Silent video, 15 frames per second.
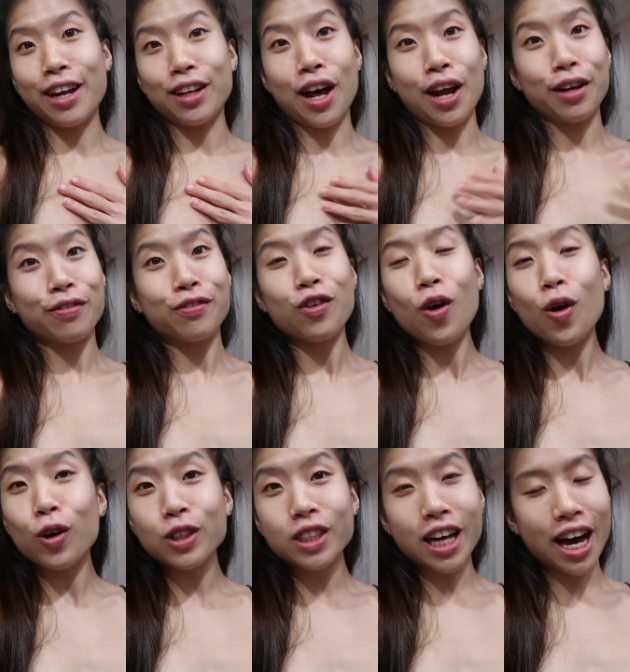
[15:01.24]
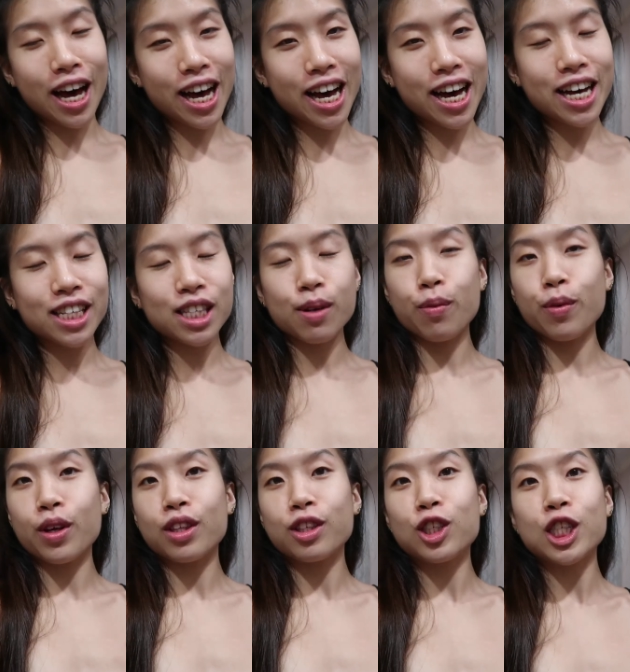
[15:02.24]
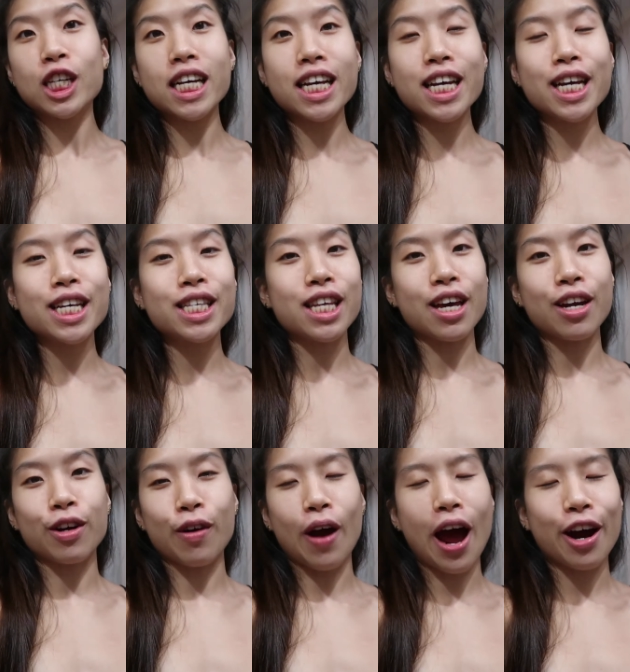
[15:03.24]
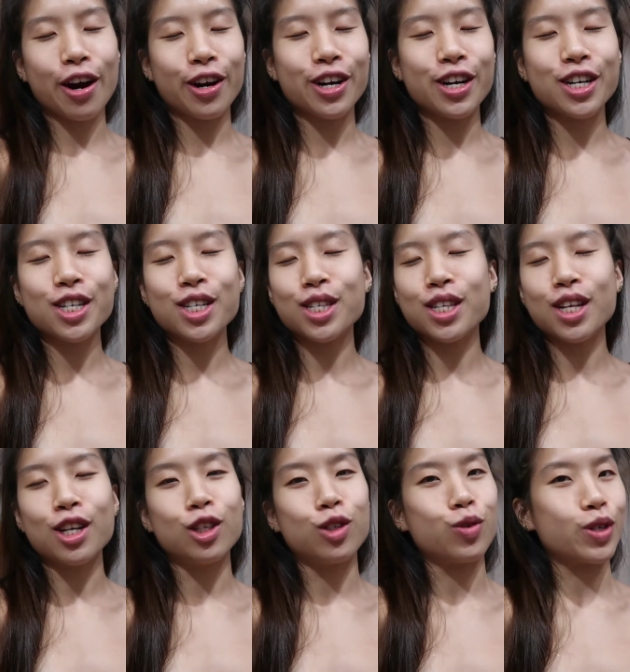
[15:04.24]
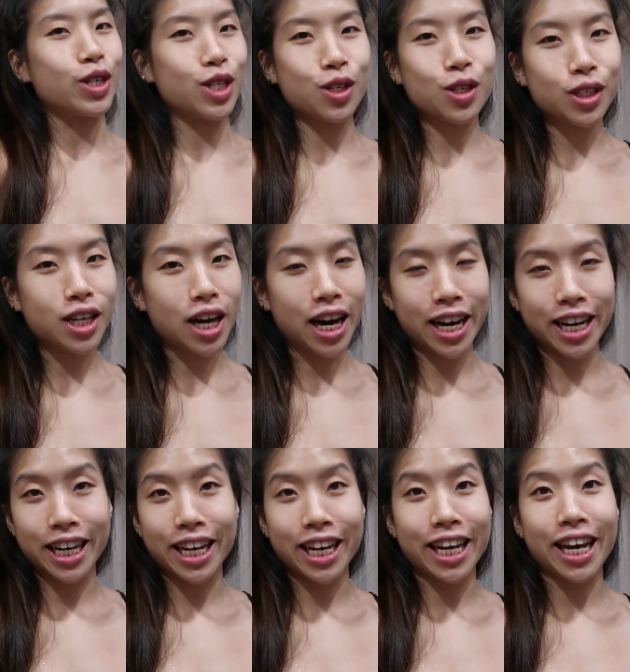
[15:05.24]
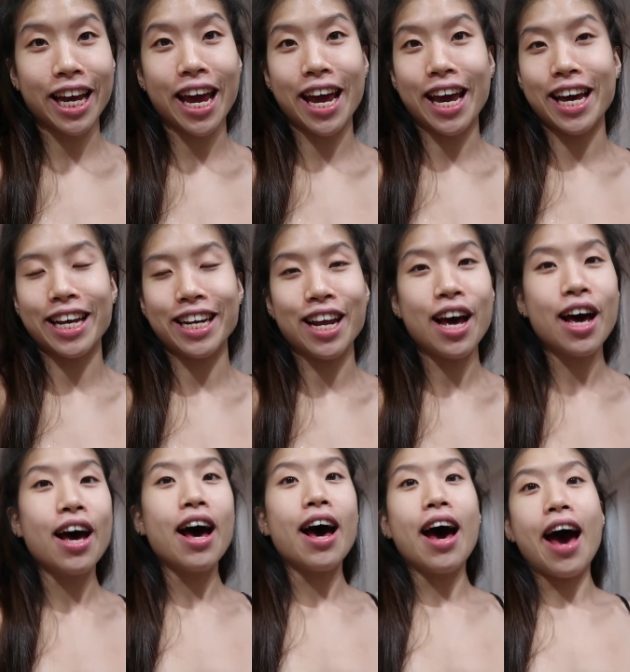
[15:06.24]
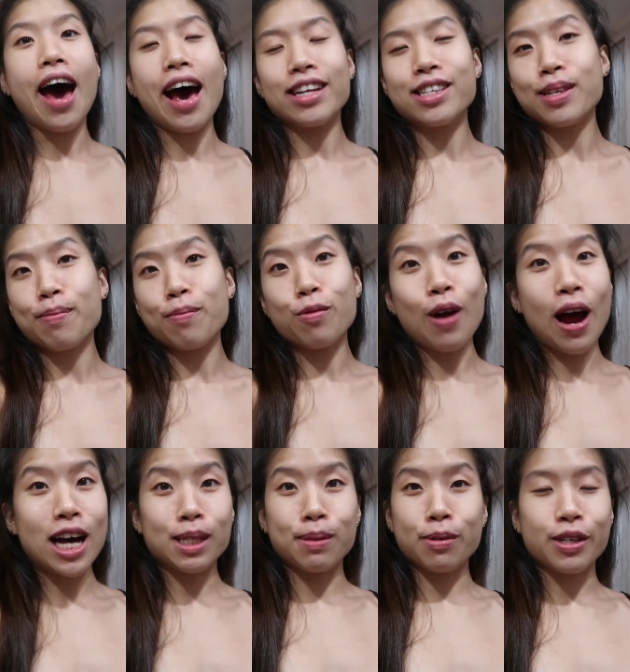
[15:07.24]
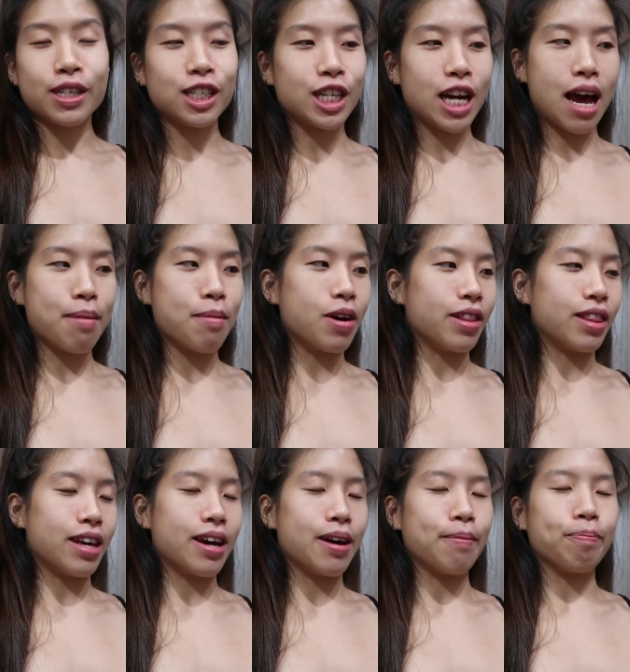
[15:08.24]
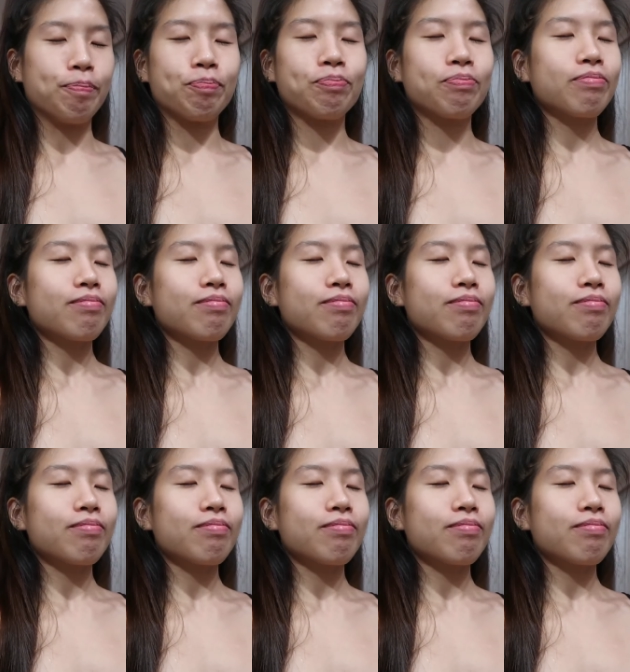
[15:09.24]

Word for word: a lot of cold cuts with cheese and crackers, drizzled honey, and had some raspberry jam on them